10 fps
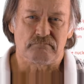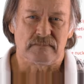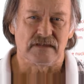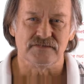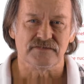
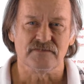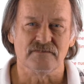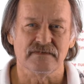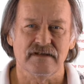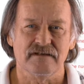They just
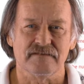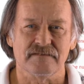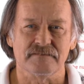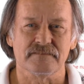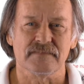don't care.
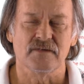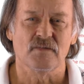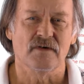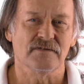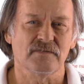They
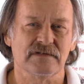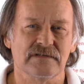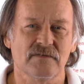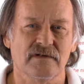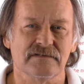want what
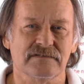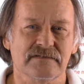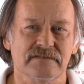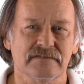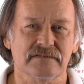they want,
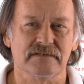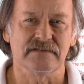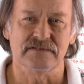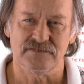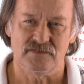
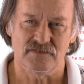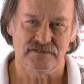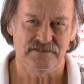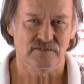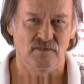and it's all
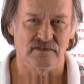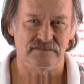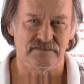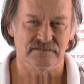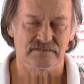that they
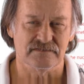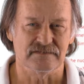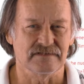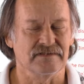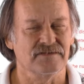want,
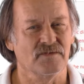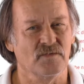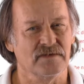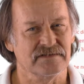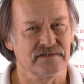and they don't
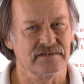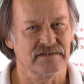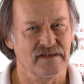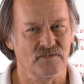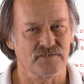want
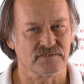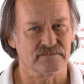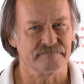anything else.